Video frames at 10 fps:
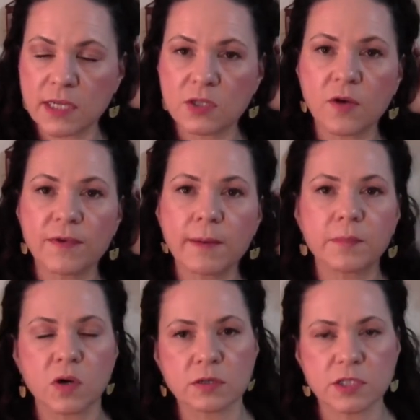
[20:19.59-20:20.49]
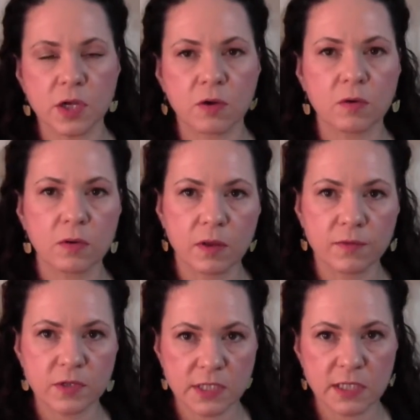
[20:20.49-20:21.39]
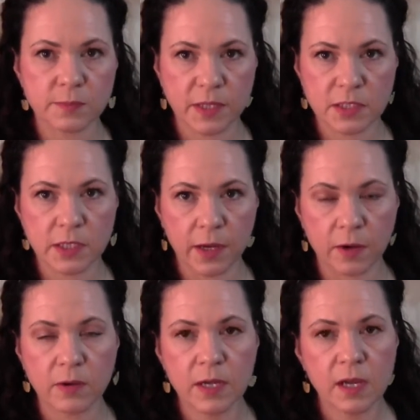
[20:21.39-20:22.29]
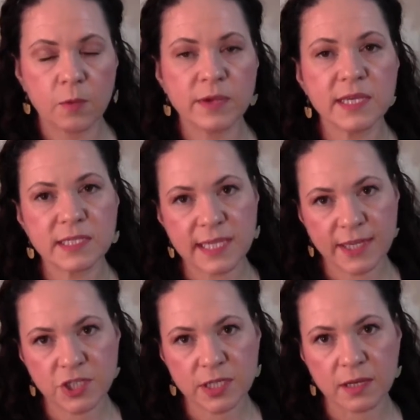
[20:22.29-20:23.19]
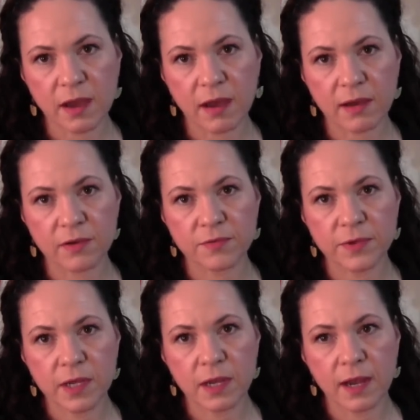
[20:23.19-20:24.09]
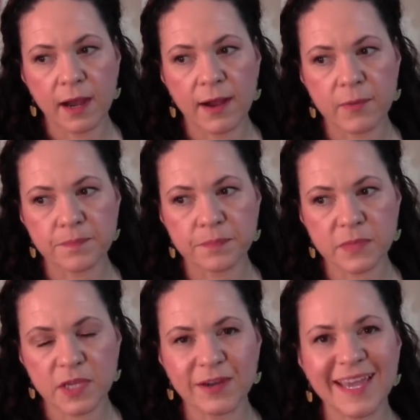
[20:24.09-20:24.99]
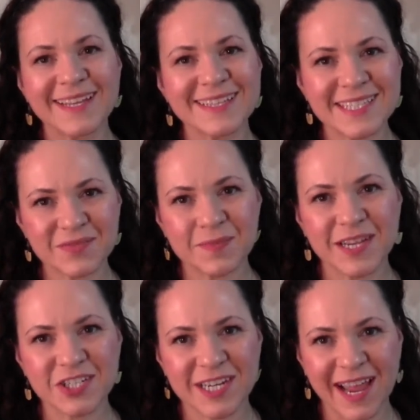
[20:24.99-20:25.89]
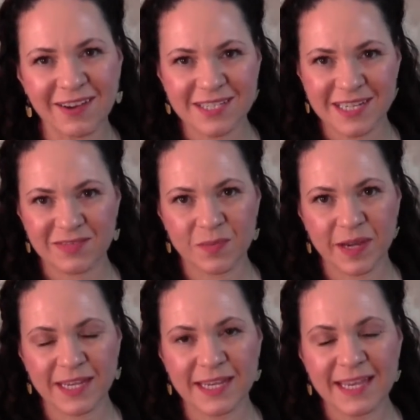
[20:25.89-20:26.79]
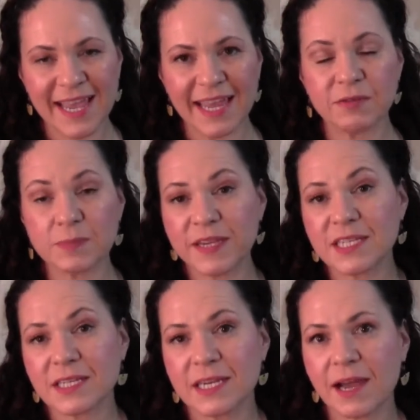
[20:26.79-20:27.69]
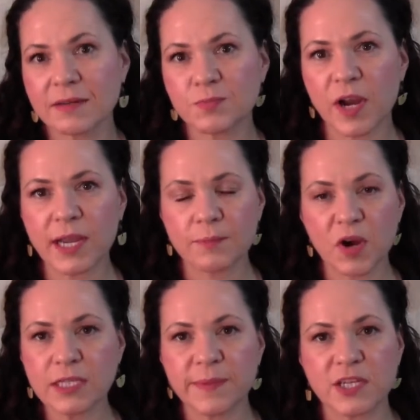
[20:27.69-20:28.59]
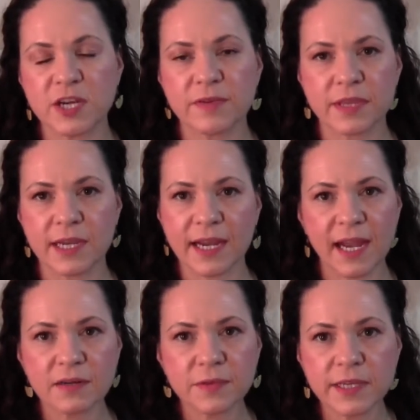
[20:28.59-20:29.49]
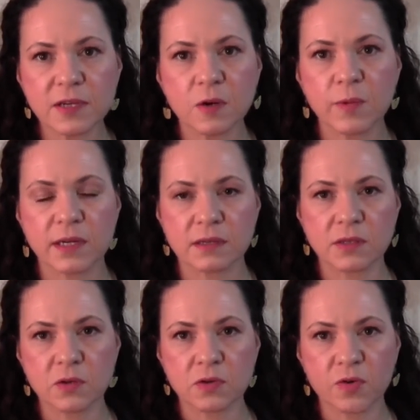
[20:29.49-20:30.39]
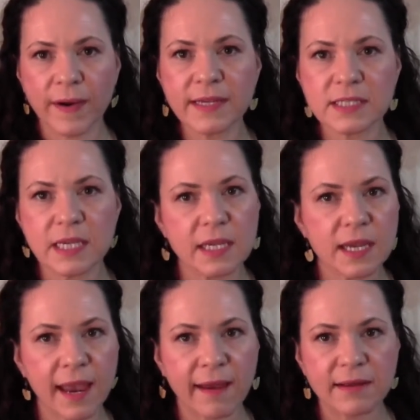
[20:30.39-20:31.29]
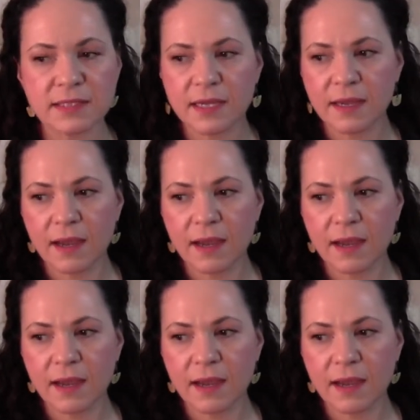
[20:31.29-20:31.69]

in November, so over 6 months ago, with the intention of you know, getting this information out to everybody. And it was basically, I price matched everything. I kind of, like, you know, went a little crazy, and